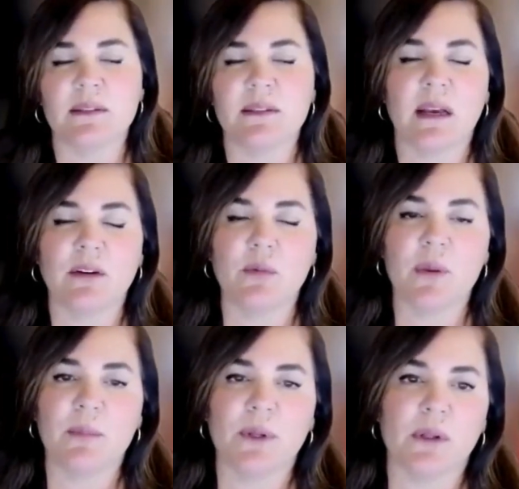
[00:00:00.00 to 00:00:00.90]
It's how do
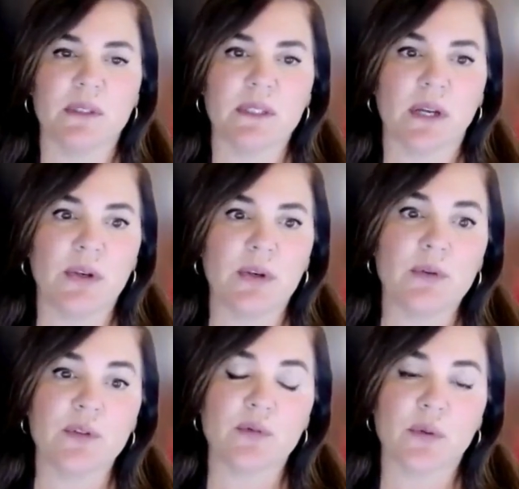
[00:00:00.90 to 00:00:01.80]
we build a
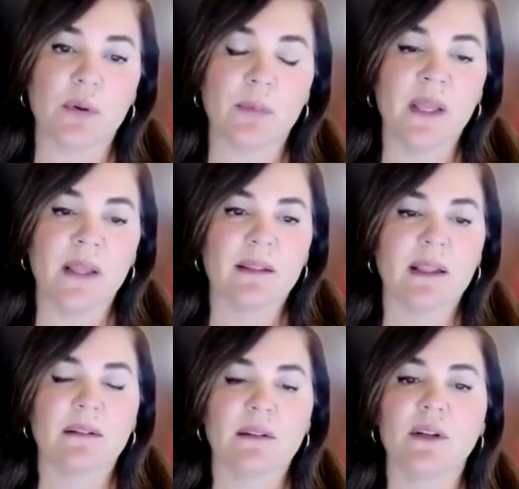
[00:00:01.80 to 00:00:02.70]
newsroom
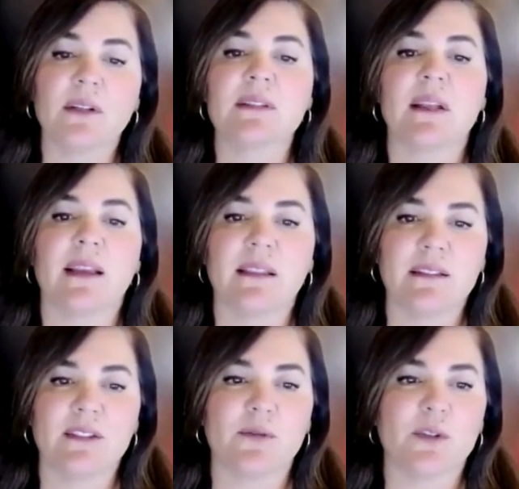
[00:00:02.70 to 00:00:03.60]
that looks like
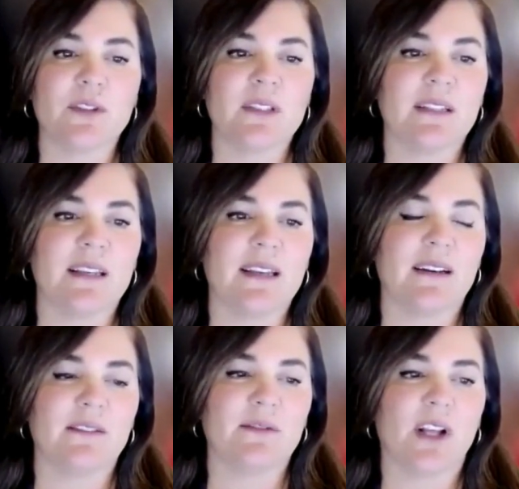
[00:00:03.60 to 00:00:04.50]
the diversity
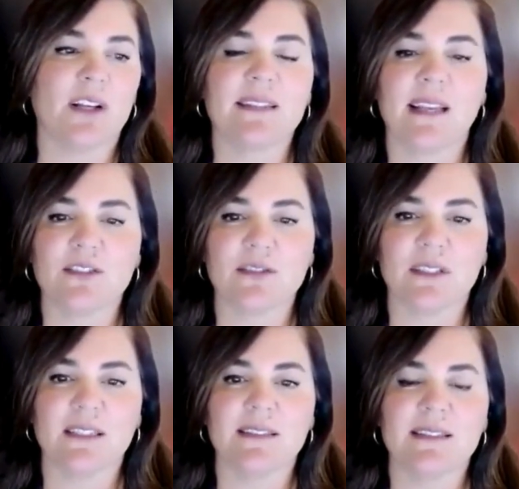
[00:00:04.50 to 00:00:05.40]
of Los
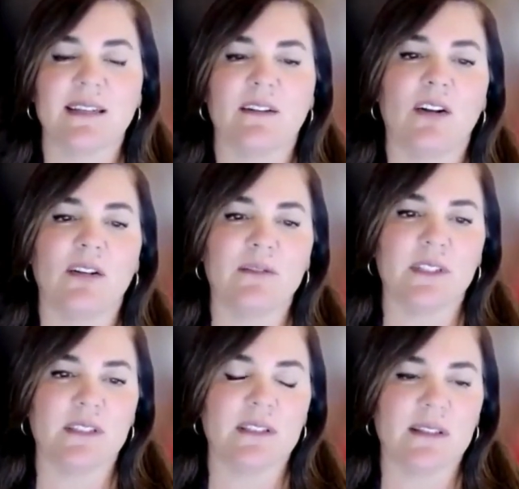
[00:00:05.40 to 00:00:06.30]
Angeles and all of
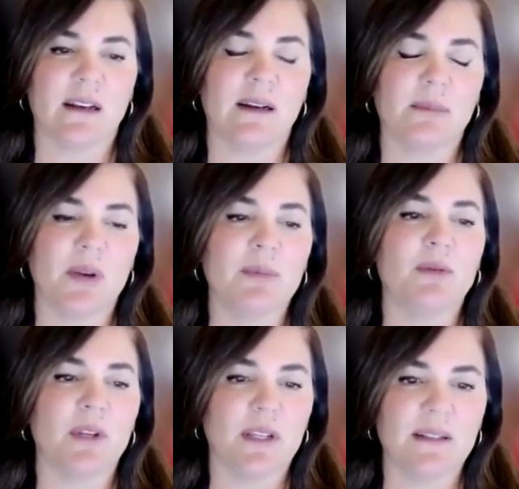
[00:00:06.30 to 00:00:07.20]
its
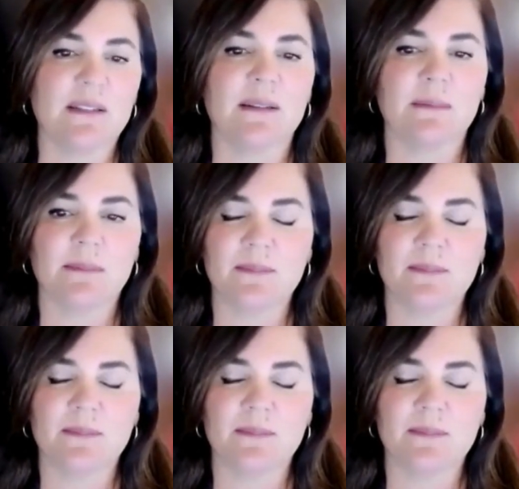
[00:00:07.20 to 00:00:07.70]
communities.